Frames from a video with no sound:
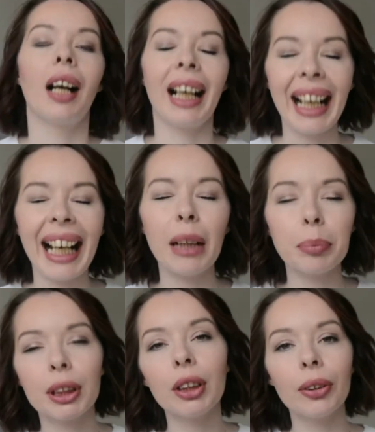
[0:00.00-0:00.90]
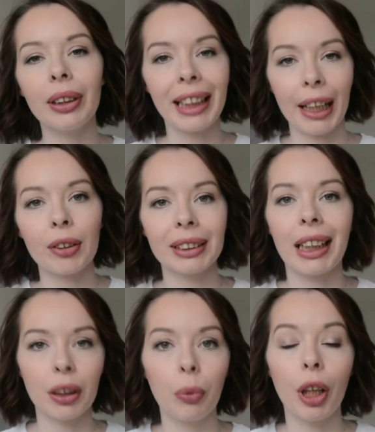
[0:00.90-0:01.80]
I absolutely cannot
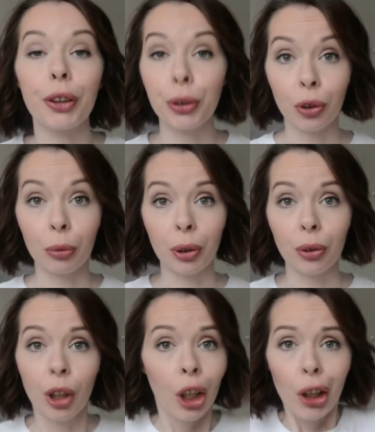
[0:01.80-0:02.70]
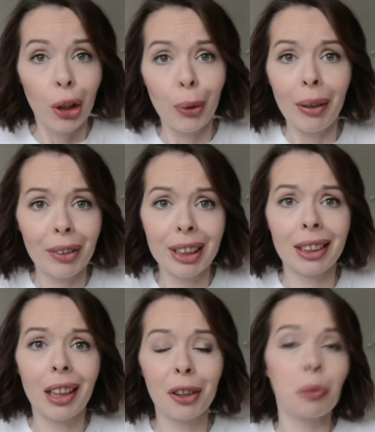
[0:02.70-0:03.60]
stand the word normal. Whoever
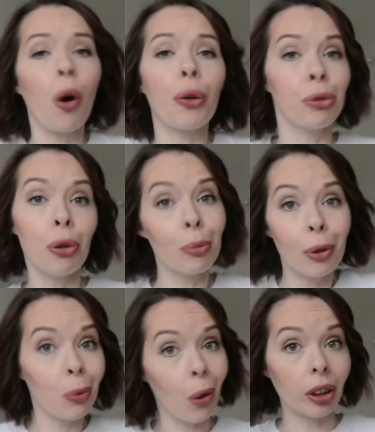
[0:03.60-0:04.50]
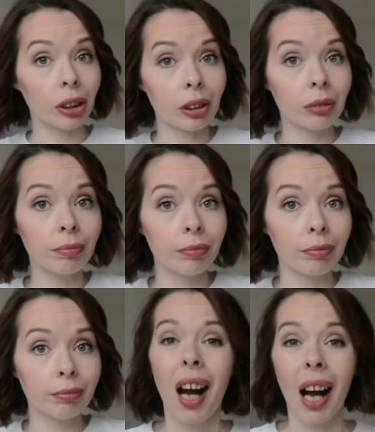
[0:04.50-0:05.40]
decided what normal was?
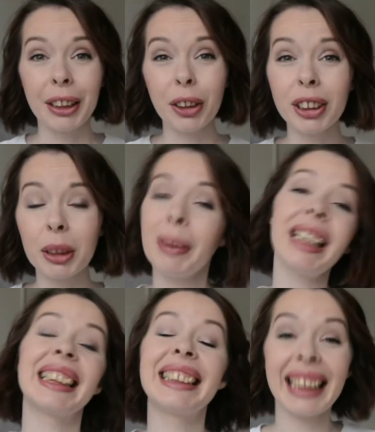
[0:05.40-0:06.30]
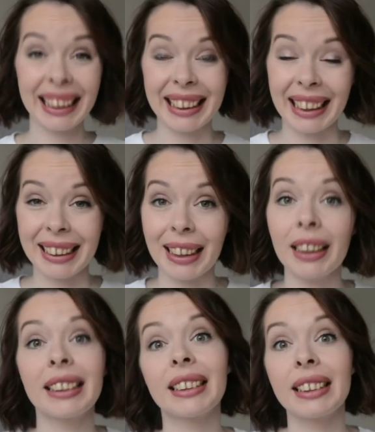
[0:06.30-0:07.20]
I used to be addicted
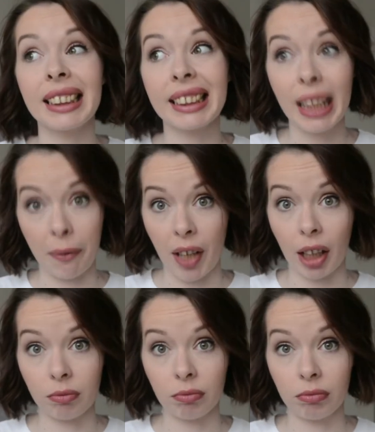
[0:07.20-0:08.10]
to sniffing.